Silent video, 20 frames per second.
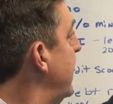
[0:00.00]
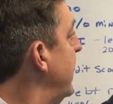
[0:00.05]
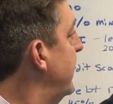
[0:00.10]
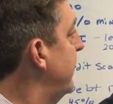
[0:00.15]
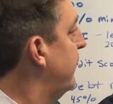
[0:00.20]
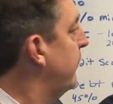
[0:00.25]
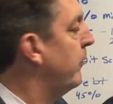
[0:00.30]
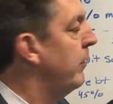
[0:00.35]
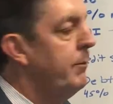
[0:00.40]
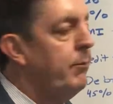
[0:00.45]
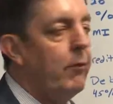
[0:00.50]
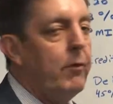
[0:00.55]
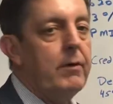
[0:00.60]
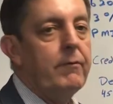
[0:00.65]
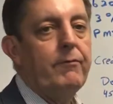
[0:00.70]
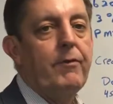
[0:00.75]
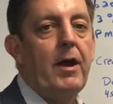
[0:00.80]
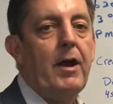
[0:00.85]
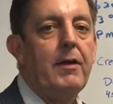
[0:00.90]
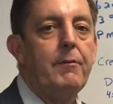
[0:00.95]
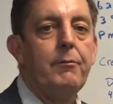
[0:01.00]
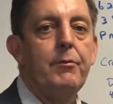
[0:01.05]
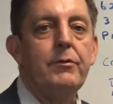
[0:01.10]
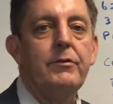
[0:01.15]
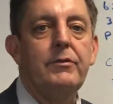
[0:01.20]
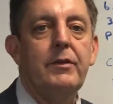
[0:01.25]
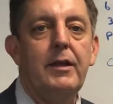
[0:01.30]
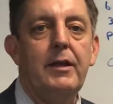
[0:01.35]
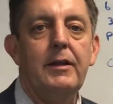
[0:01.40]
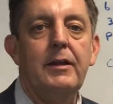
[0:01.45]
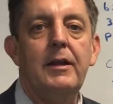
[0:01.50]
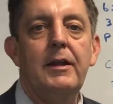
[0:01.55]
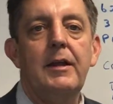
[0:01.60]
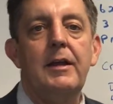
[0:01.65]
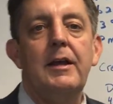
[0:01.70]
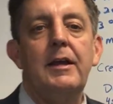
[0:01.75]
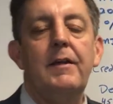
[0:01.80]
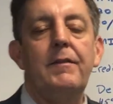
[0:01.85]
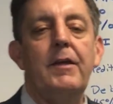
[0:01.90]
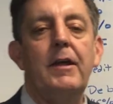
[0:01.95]
It's 3.5%,
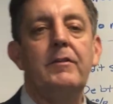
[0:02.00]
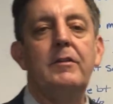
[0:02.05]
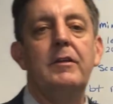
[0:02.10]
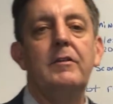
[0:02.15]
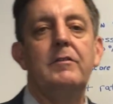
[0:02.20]
and that's